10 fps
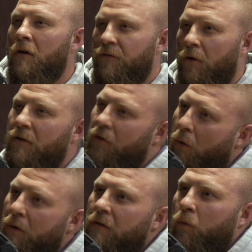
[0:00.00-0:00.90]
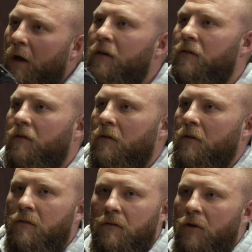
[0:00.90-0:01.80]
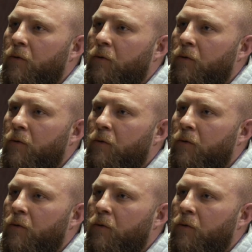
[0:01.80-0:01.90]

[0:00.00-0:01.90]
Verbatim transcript: So there's always ways to still